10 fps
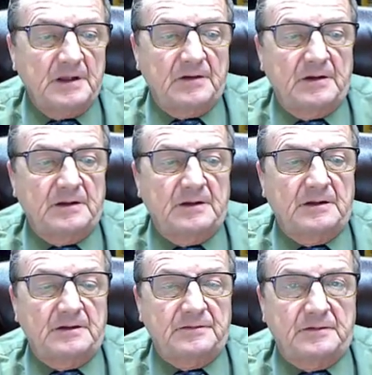
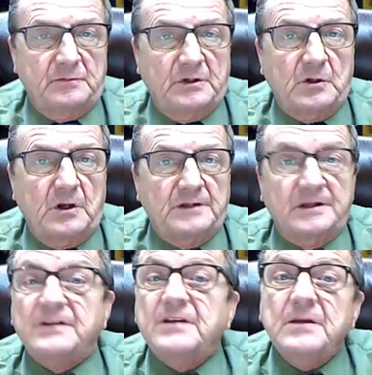a
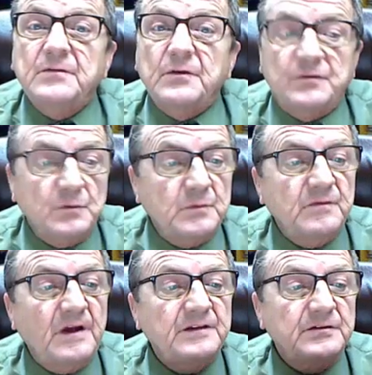team for a
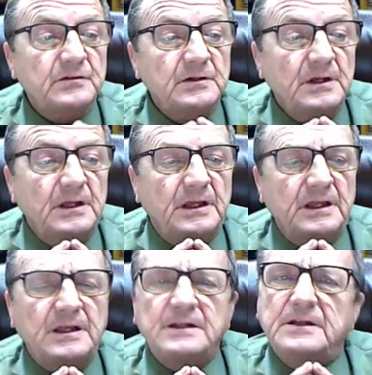supervisor,
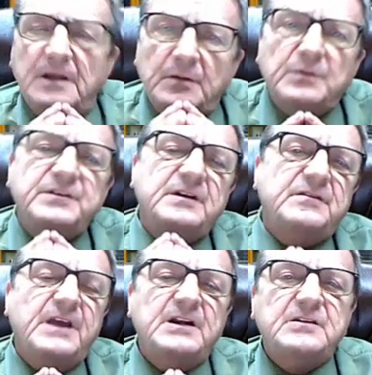and what's the
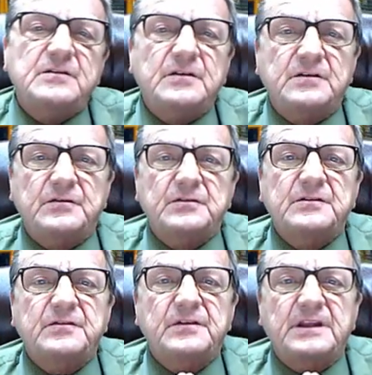advantage of a
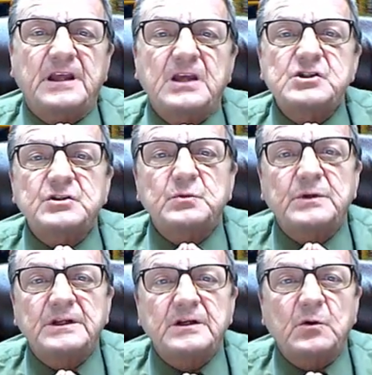diversification
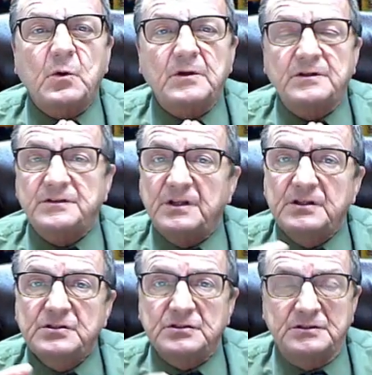within an
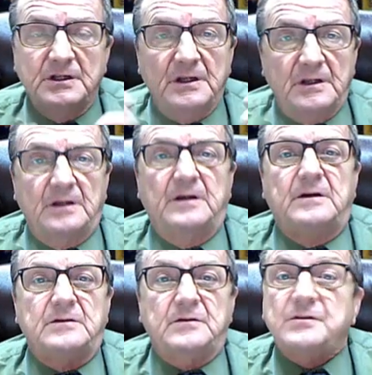organization.
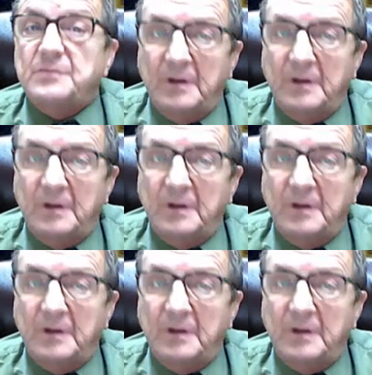Pluses